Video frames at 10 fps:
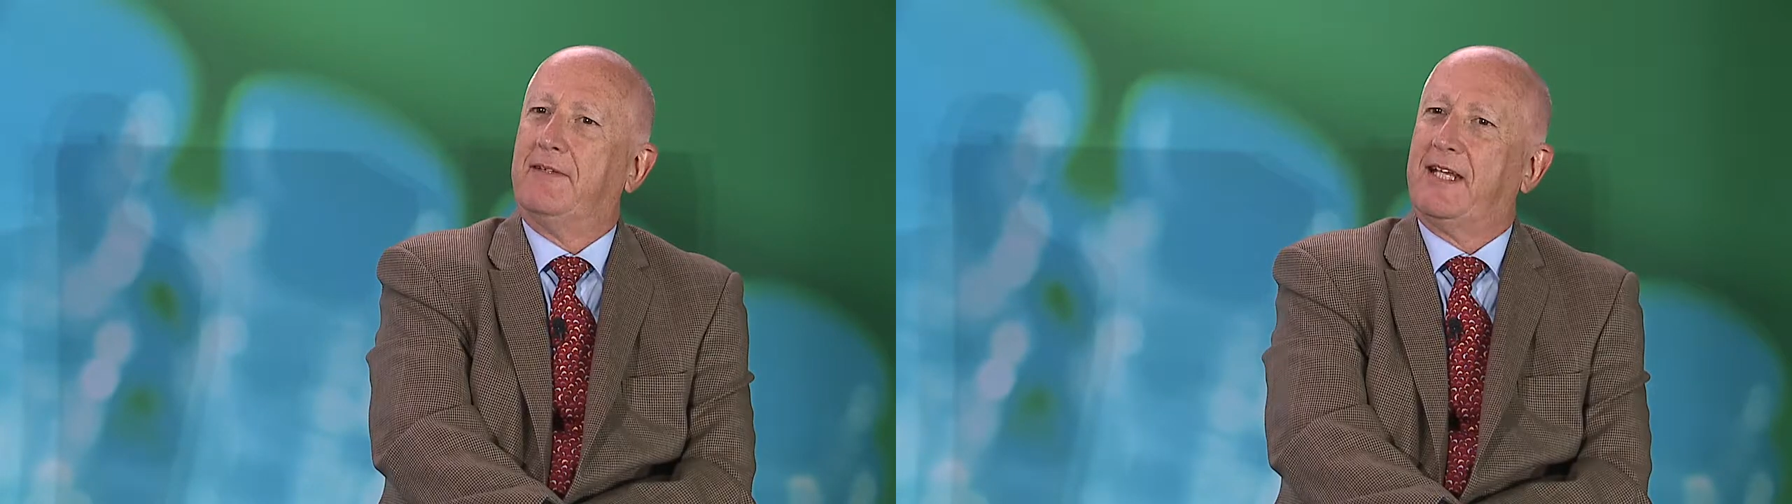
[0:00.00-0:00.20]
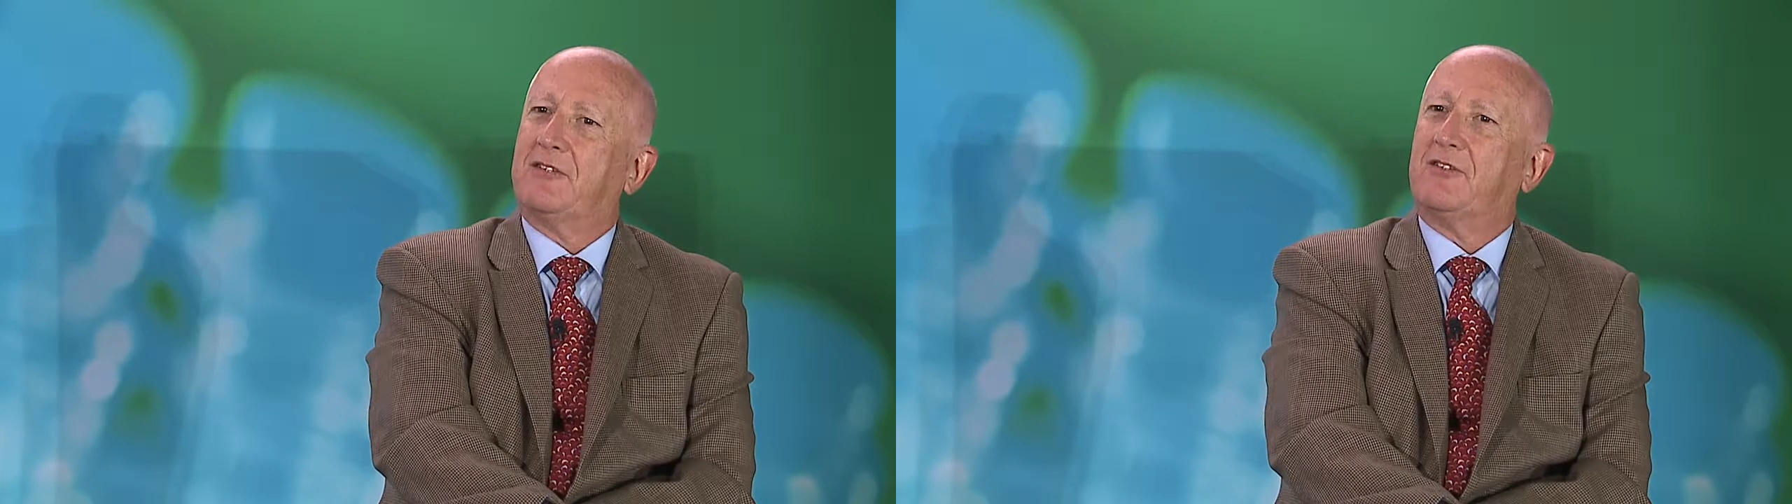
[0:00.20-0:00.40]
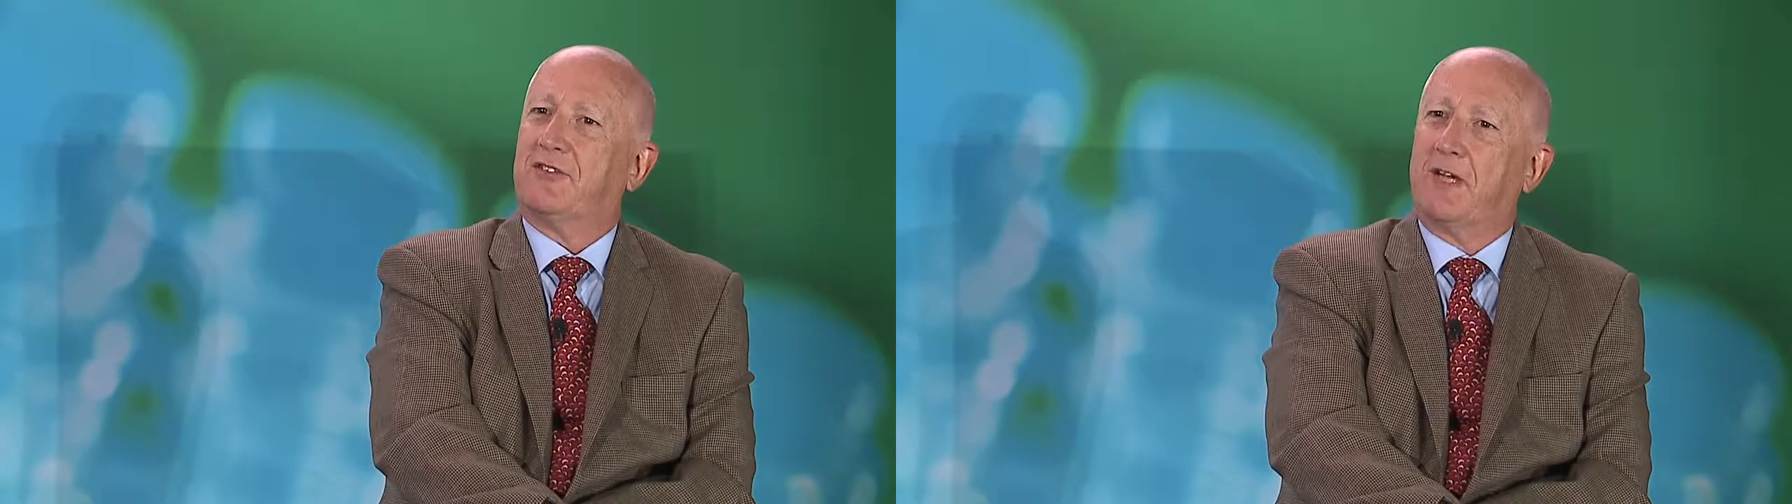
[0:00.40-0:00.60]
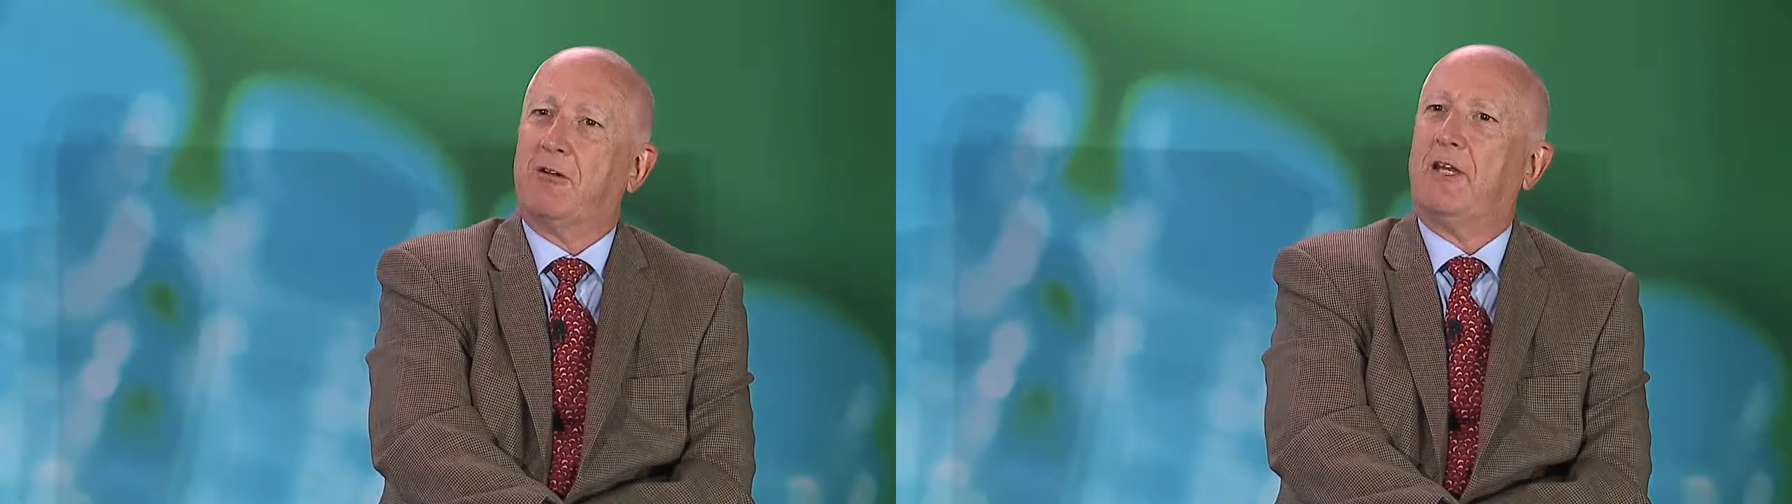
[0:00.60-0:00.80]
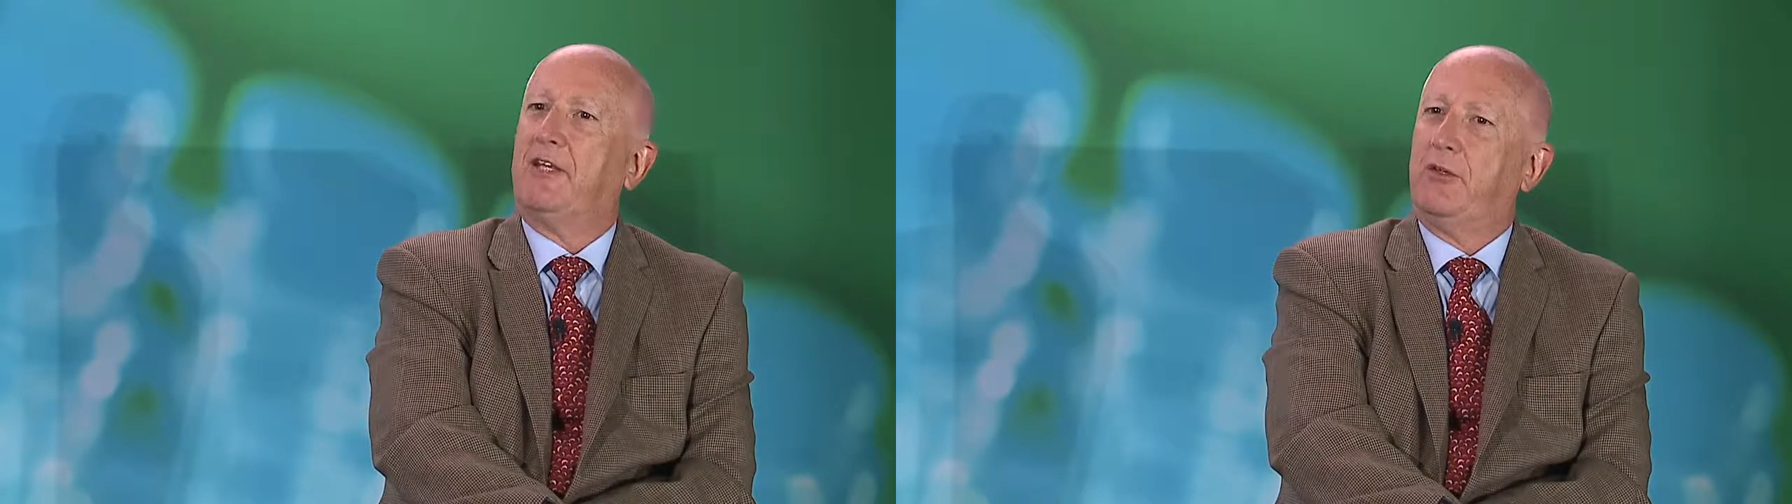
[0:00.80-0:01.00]

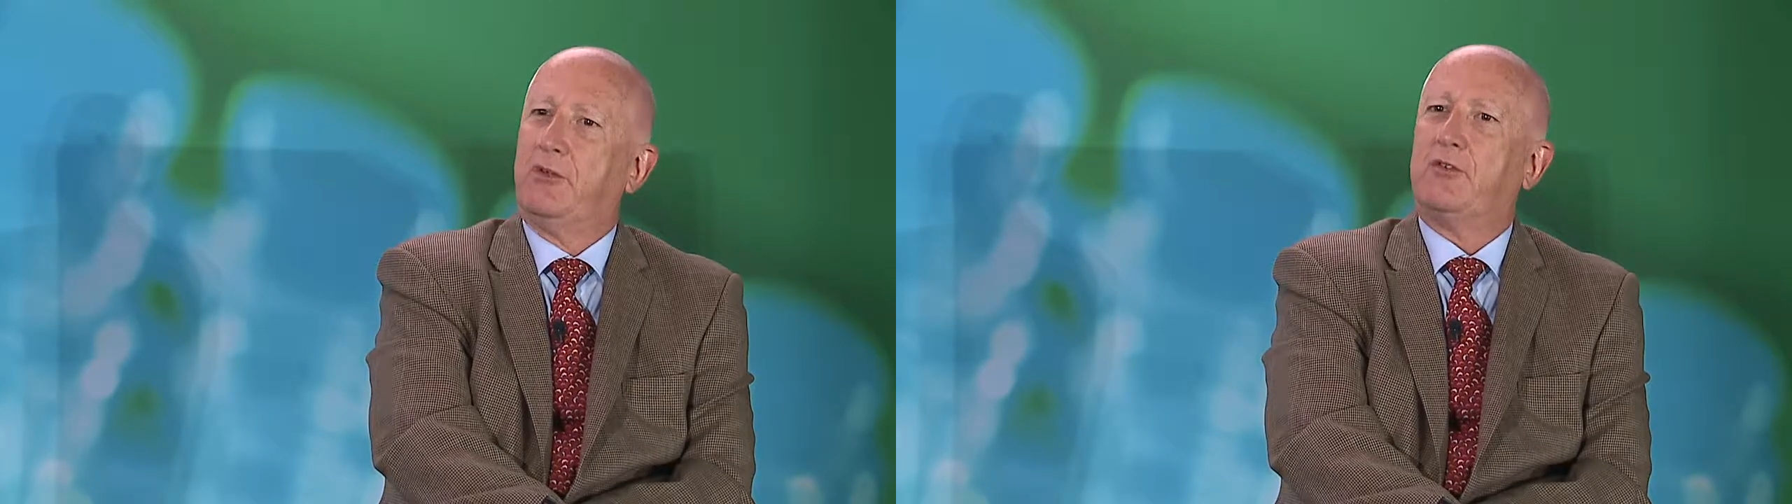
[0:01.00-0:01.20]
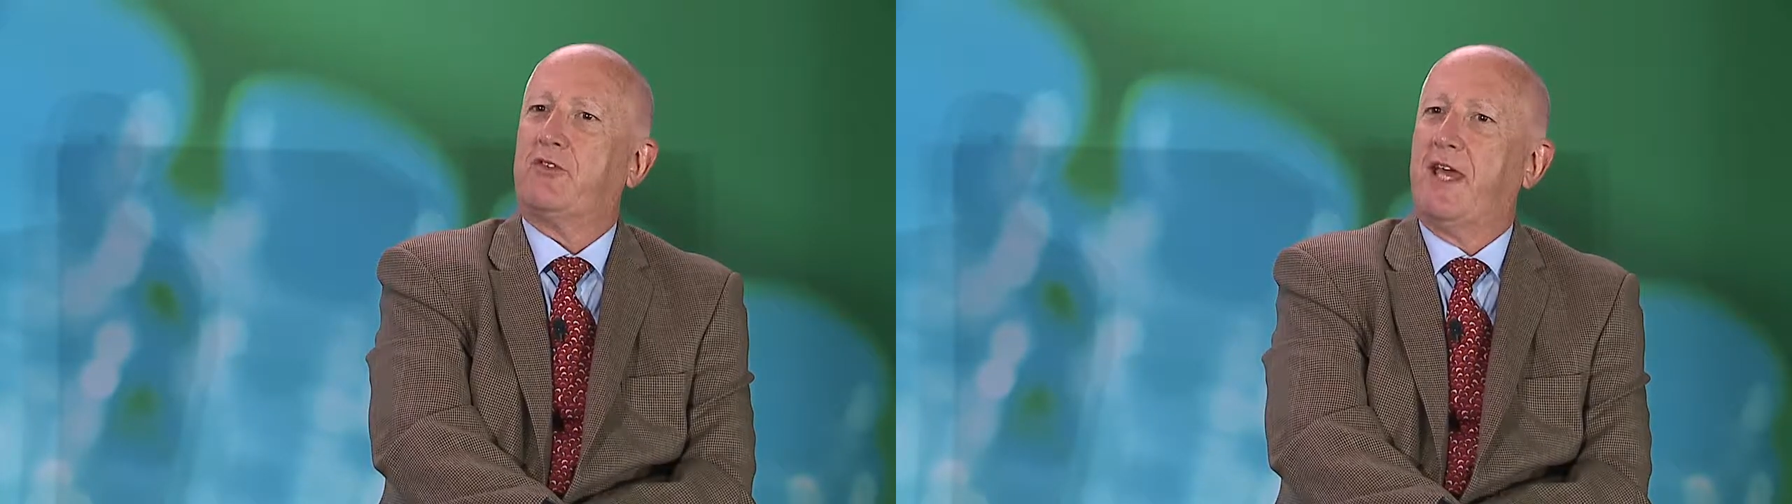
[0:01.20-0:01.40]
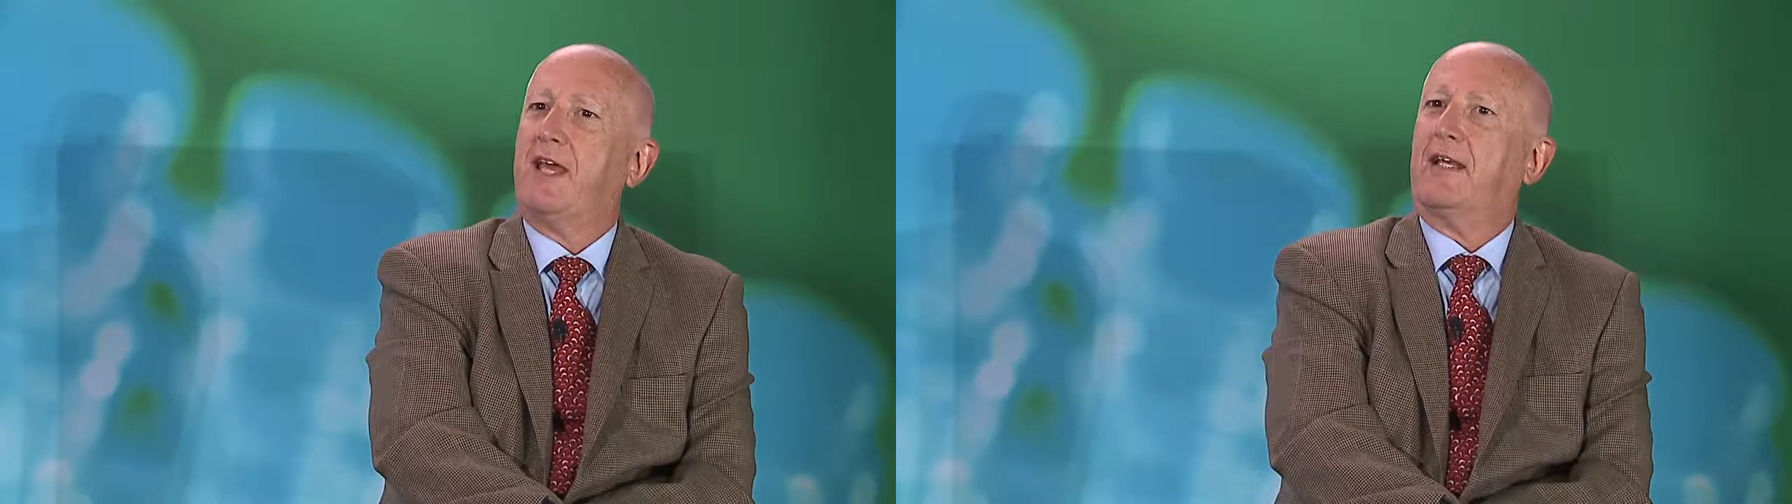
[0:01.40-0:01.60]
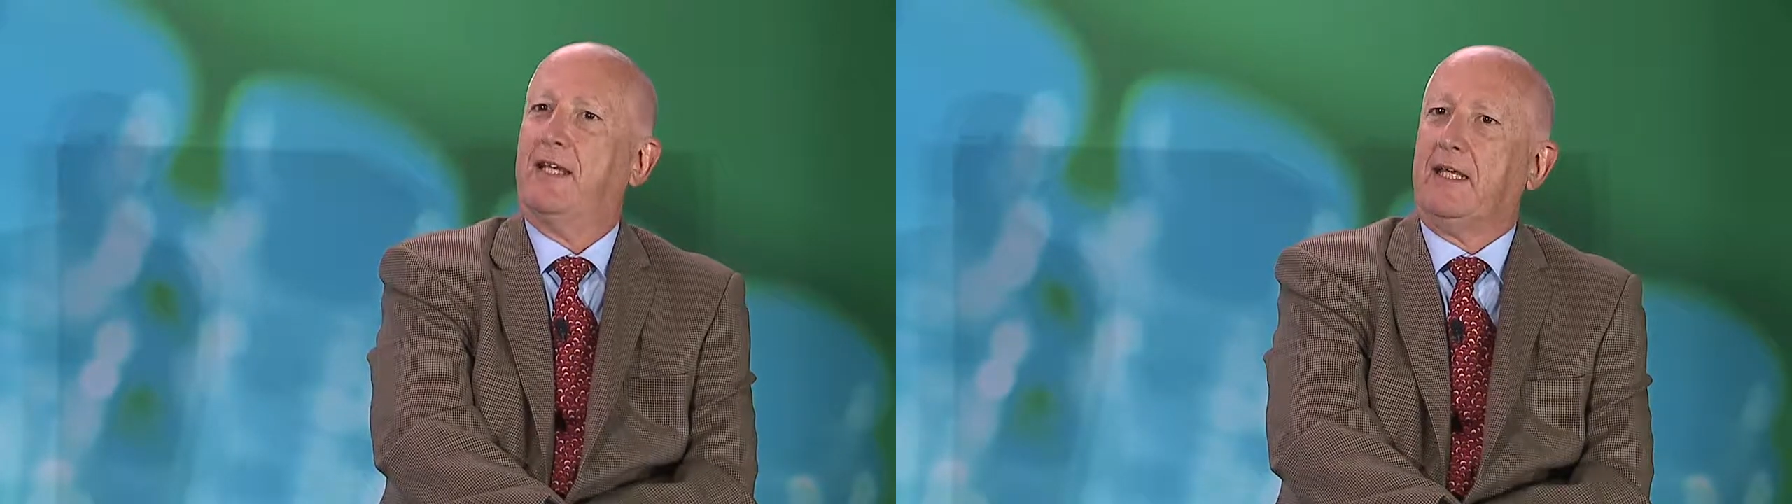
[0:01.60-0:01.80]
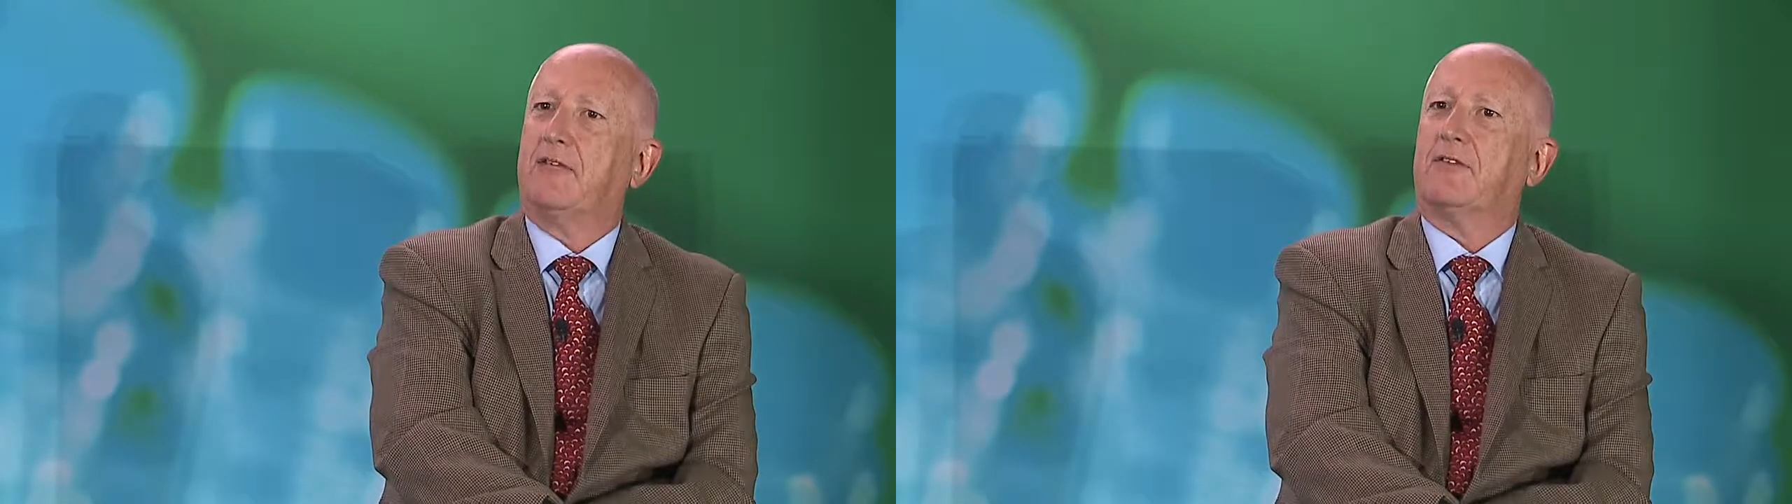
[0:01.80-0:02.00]
necessarily use
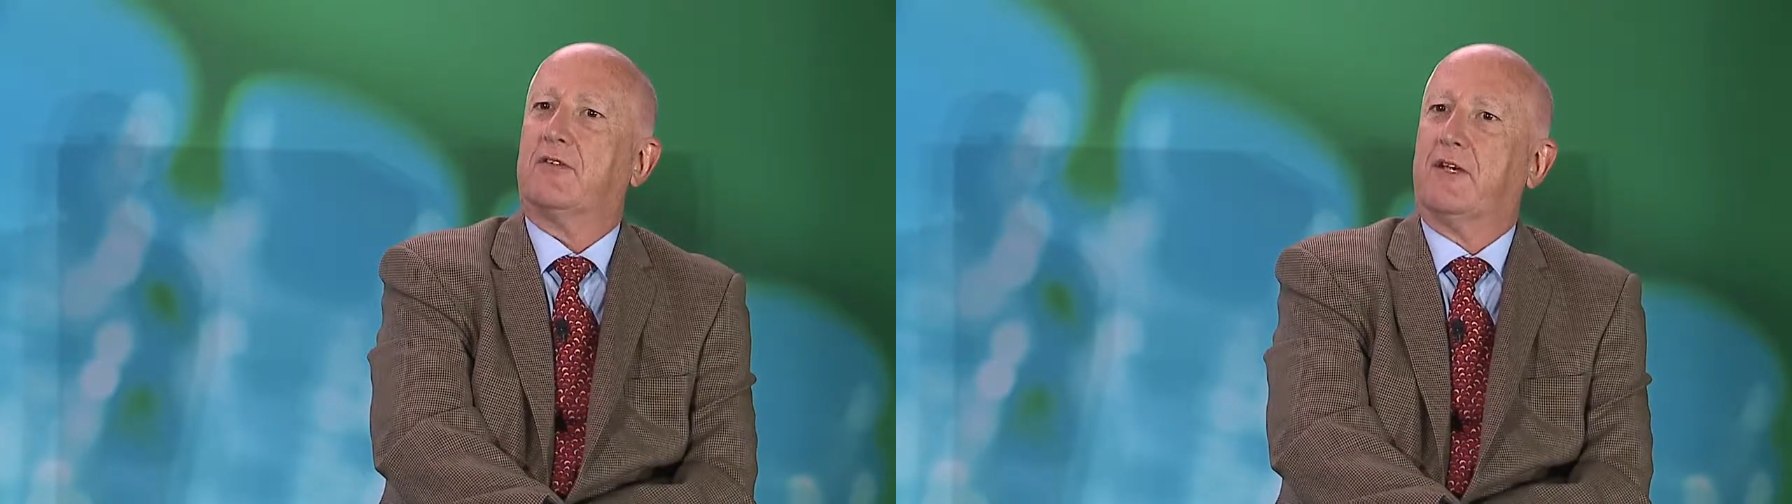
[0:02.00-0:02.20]
techniques.